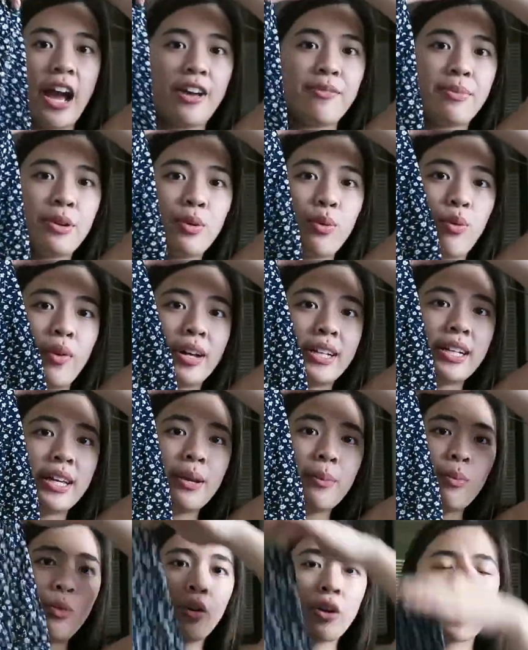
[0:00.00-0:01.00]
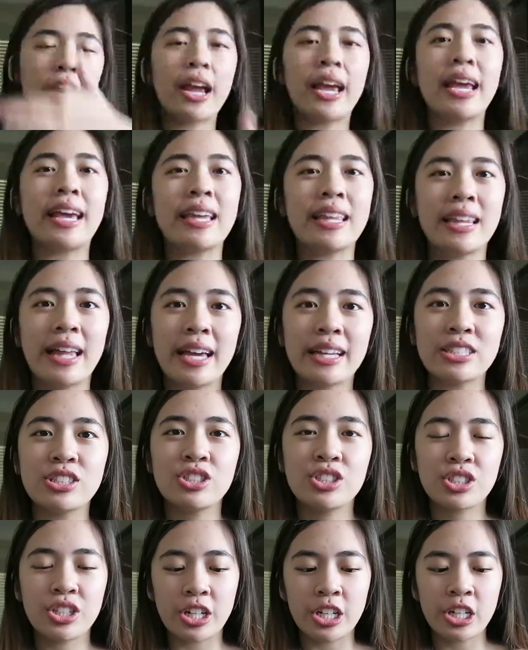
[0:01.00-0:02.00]
I've been wanting more A-line
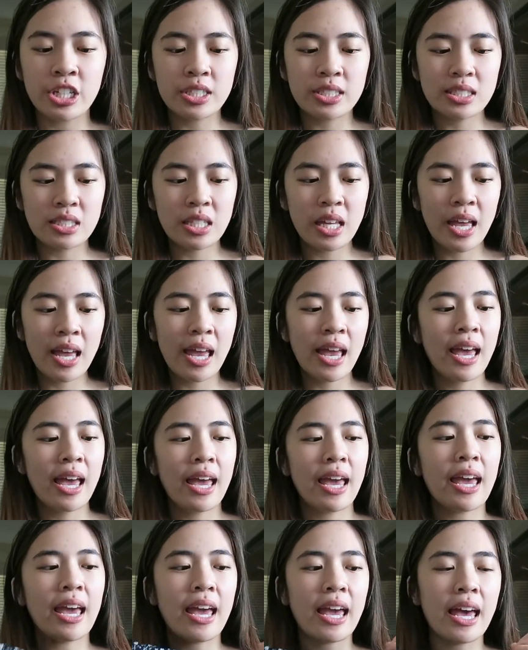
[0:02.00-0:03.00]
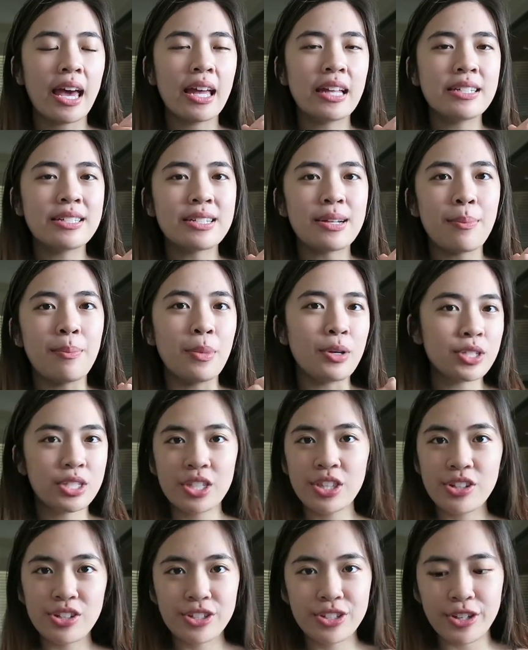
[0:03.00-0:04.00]
skirts, and most
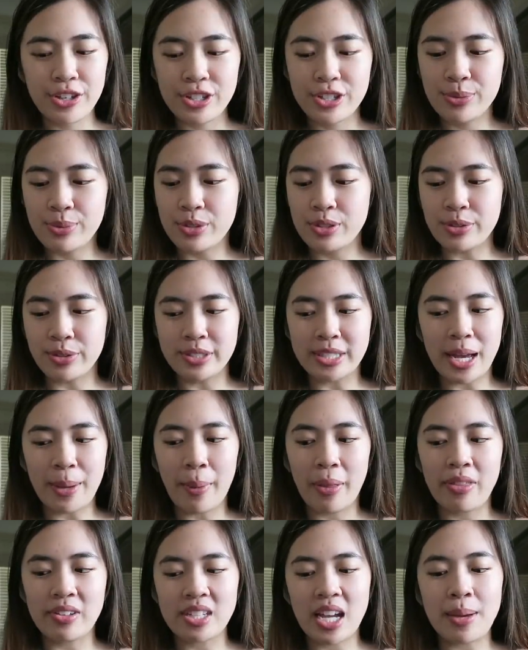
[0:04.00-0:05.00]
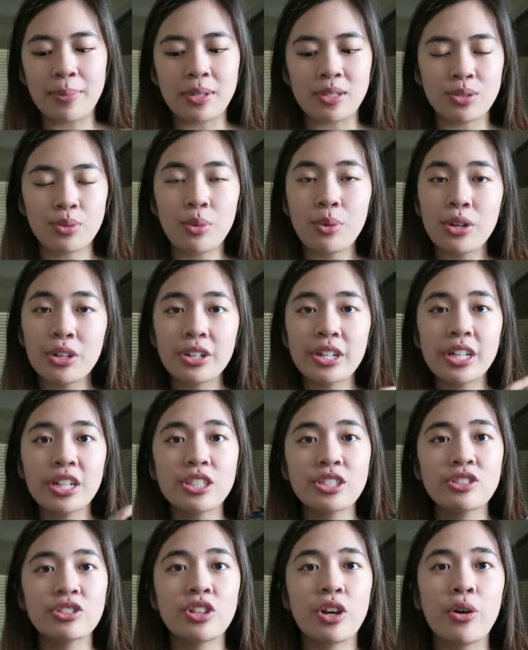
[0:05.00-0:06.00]
of their skirts were sold out by the time I was ordering,
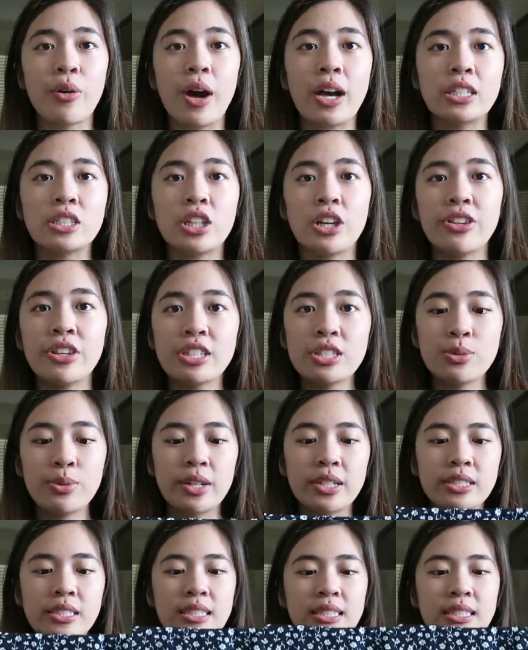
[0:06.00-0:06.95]
so I saw this one and